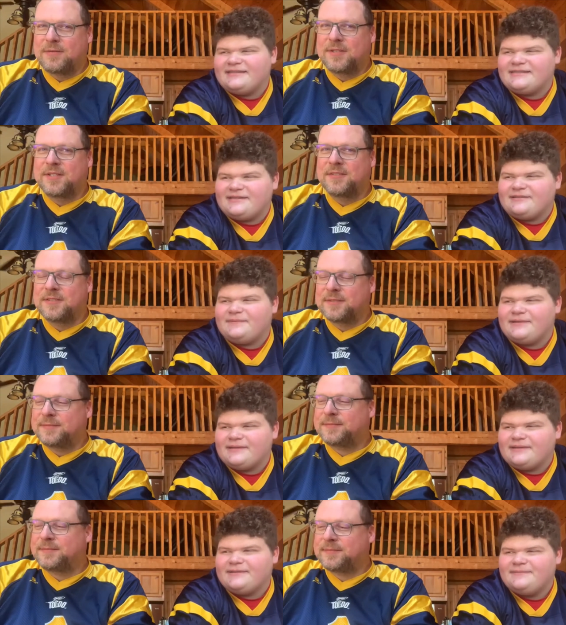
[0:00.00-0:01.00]
Speaker 1: it's a good
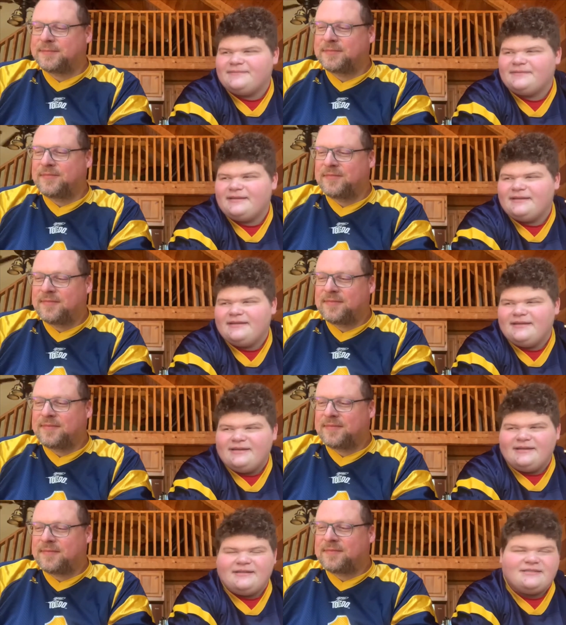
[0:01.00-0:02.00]
pick.
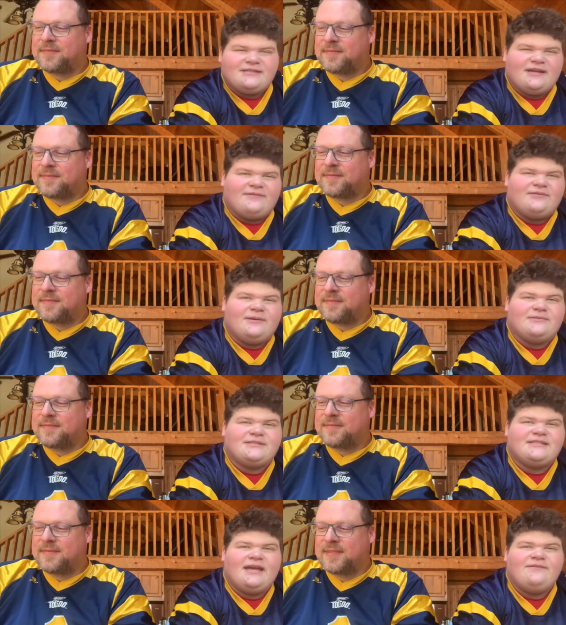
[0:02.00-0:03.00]
Just got for number
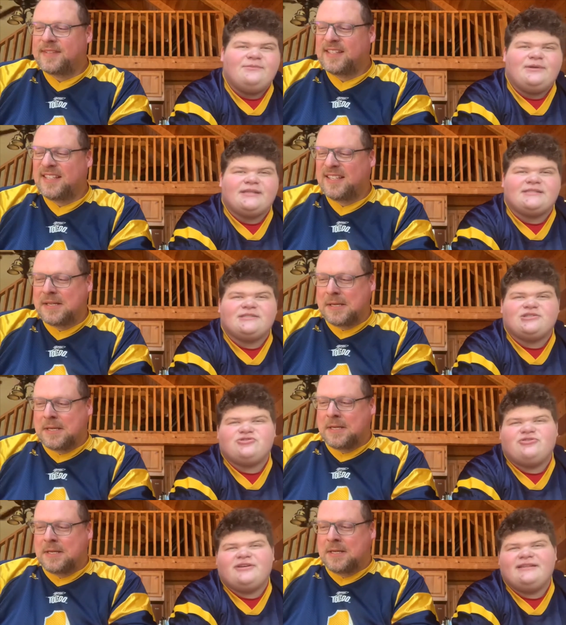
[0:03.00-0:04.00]
seven, we got the
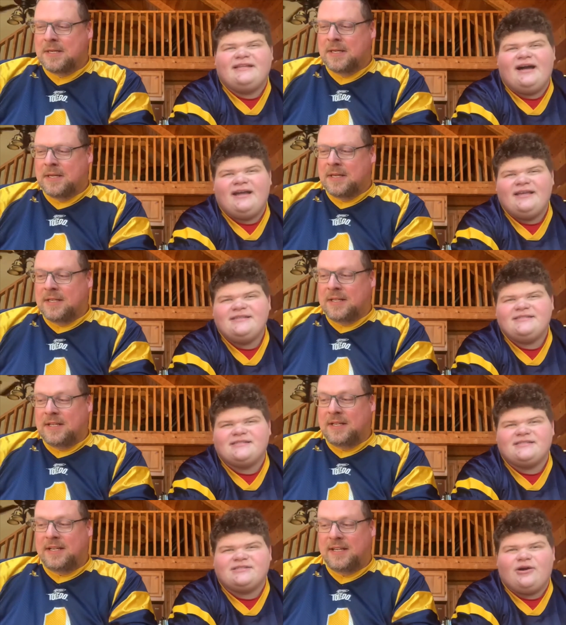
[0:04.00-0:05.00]
Detroit Lions.
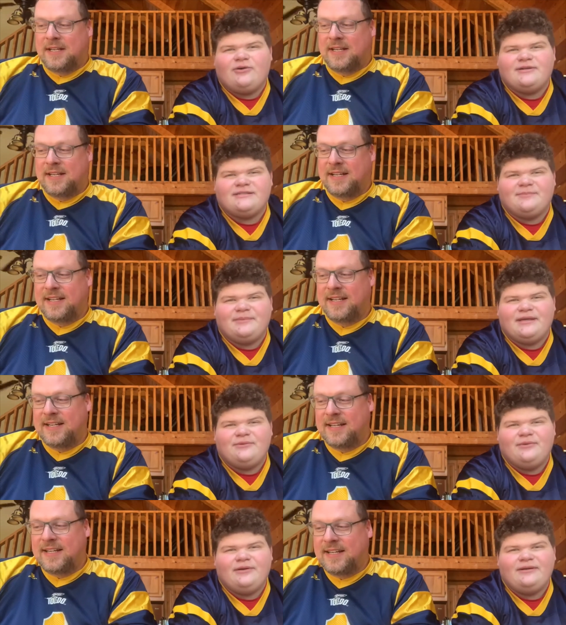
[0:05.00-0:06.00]
This is always a
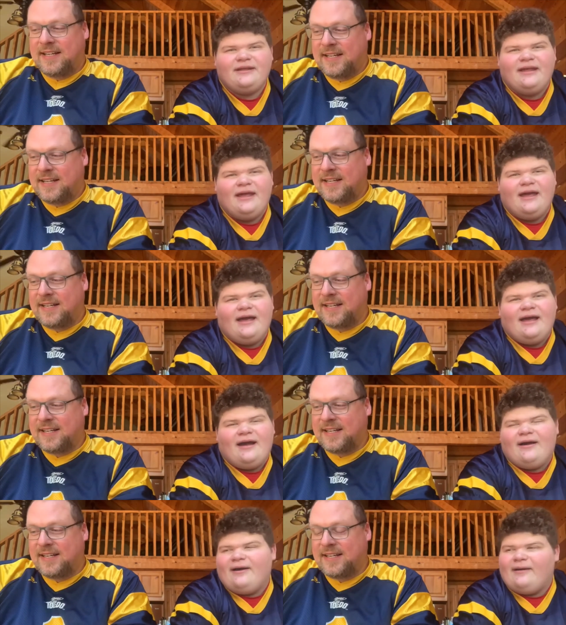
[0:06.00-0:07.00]
big one.
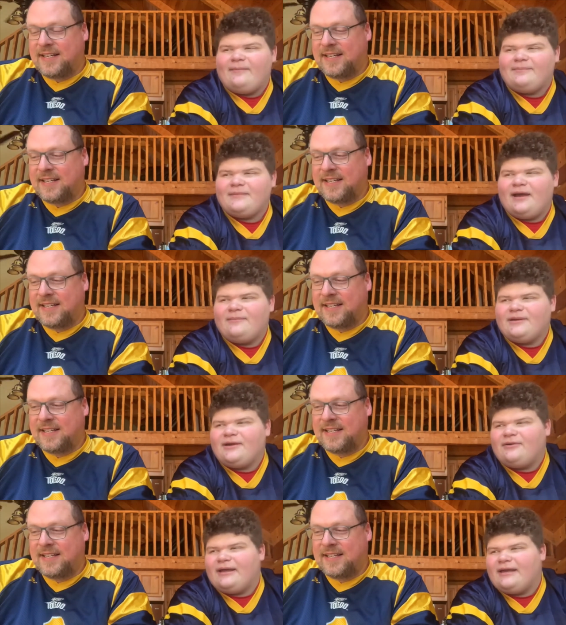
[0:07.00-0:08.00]
Um, I'm going
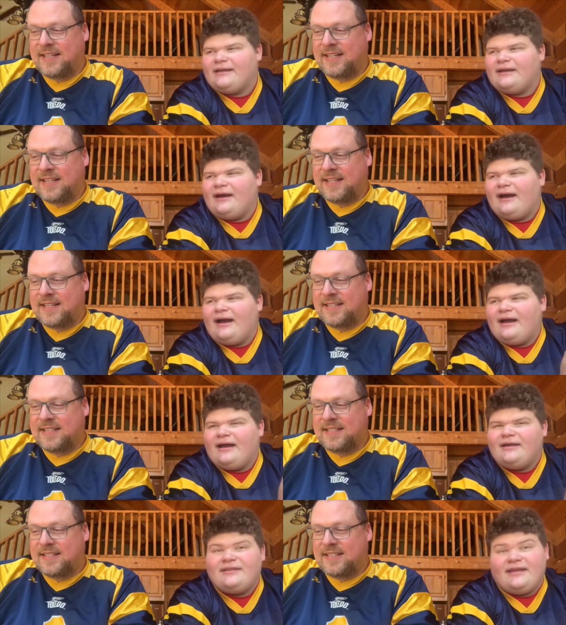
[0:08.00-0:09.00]
to go ahead. They